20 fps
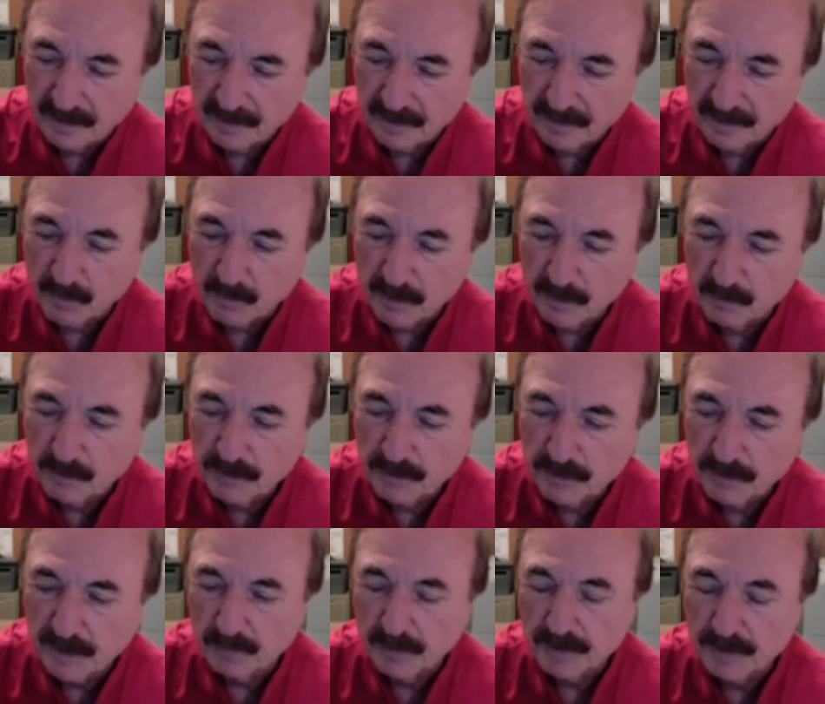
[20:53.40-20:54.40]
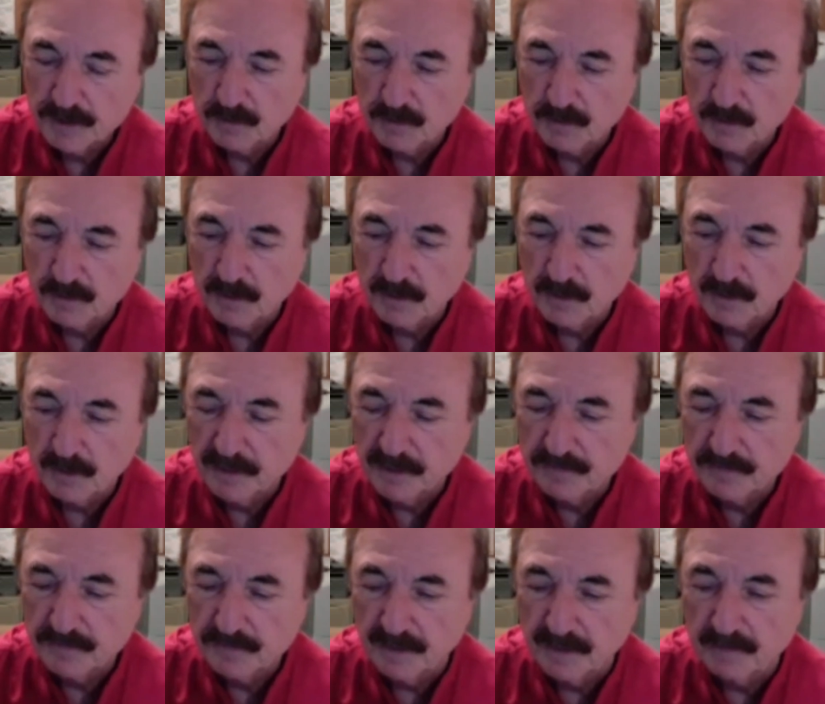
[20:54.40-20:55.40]
they wanted to put that picture
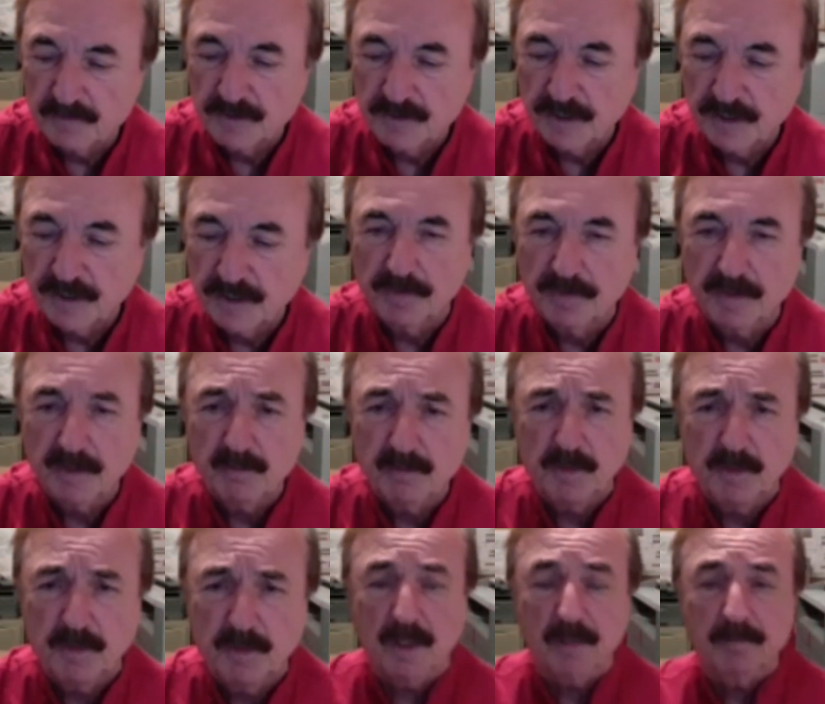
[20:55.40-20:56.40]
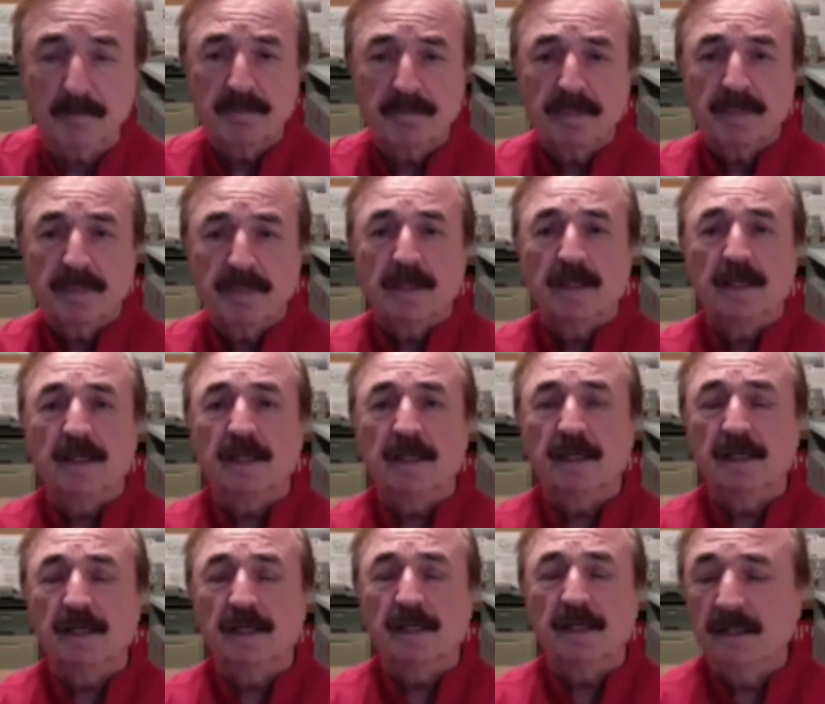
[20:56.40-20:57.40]
on, but that's from the MGM theme park.
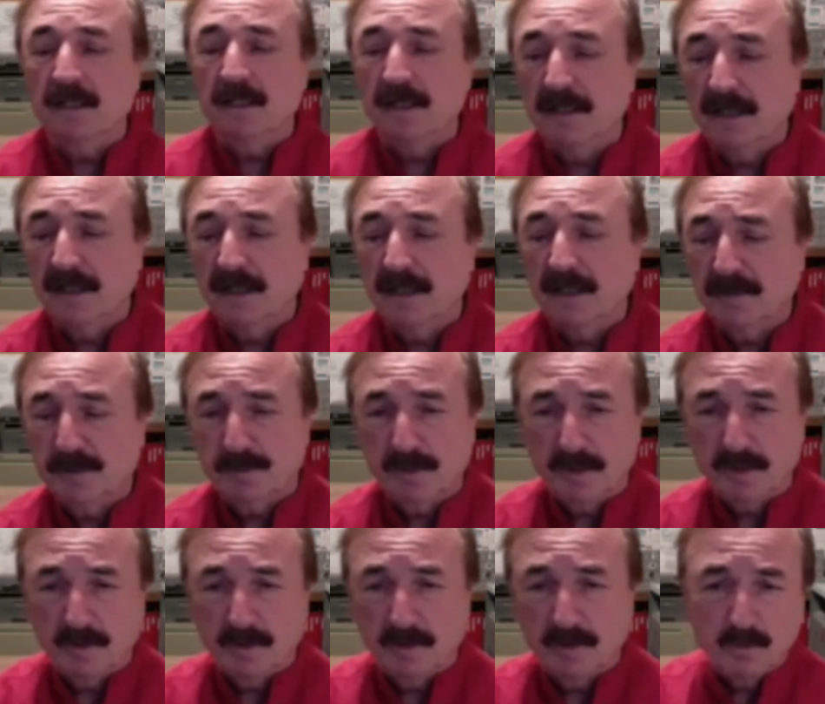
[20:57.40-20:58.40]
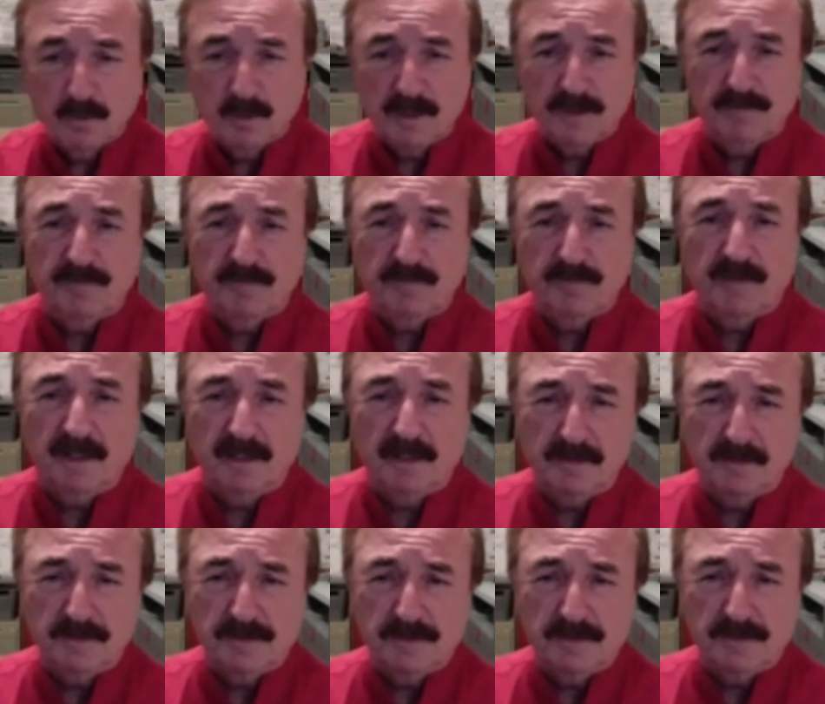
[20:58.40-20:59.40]
And I've always been an Old West
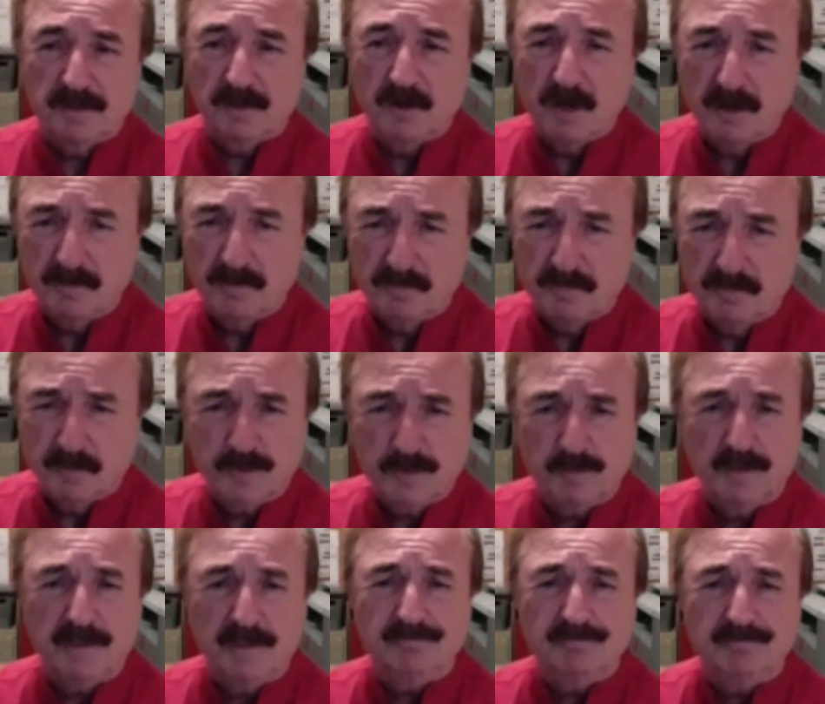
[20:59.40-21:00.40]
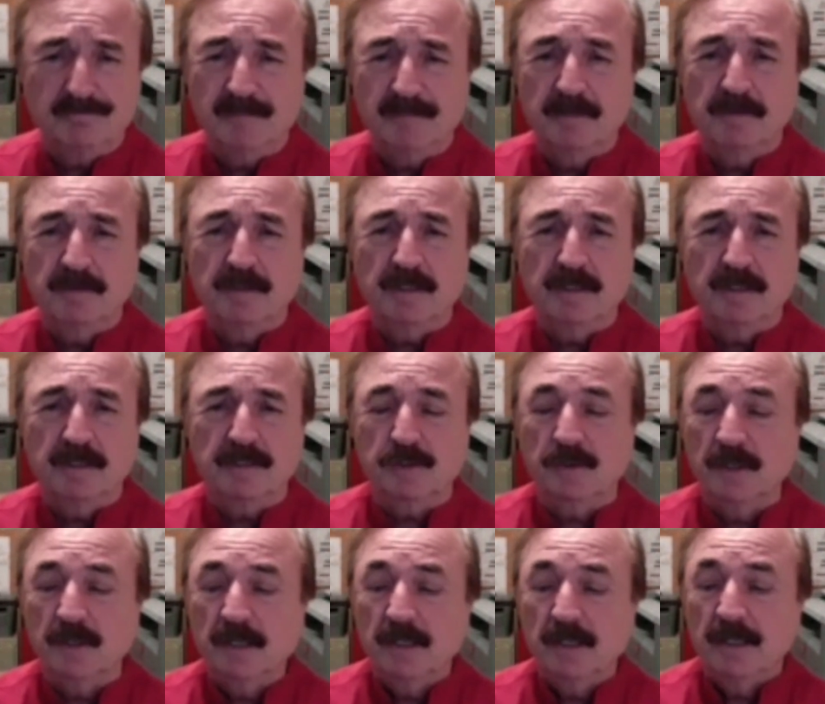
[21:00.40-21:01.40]
fan, and I was in law enforcement and
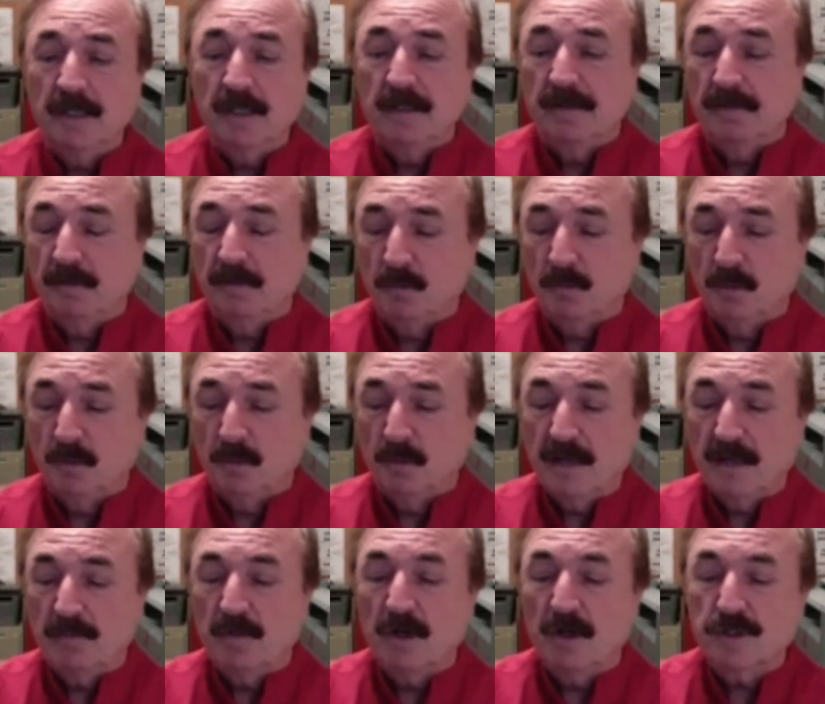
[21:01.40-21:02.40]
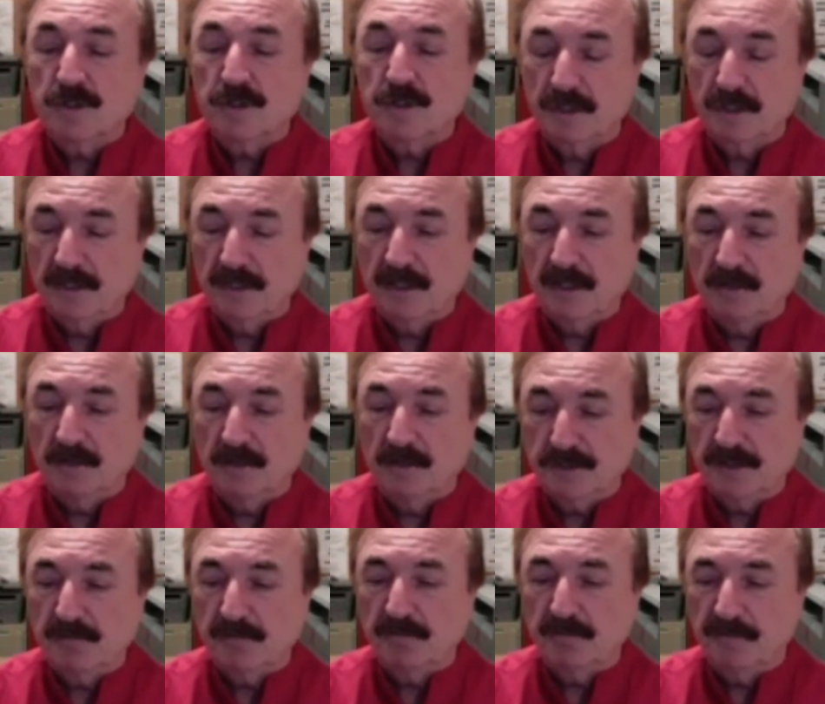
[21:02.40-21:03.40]
things. So we had a marshal
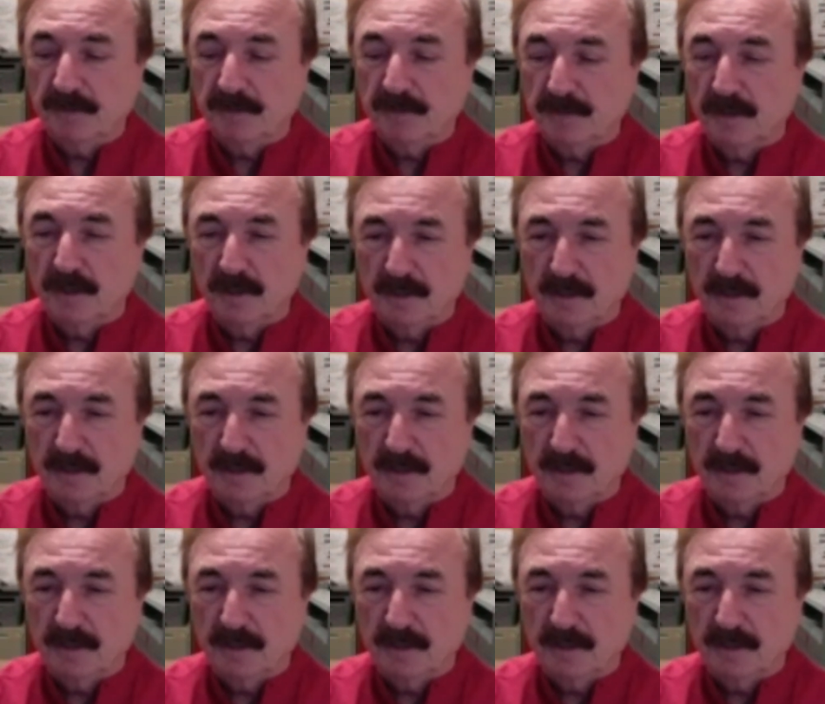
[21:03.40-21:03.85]
in there, was 7